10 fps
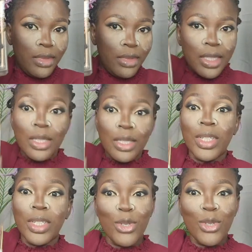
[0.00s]
This is
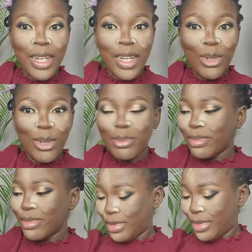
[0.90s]
what I use at home.
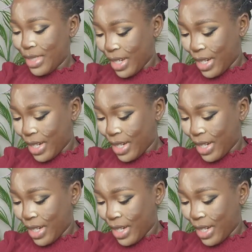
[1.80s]
Yeah.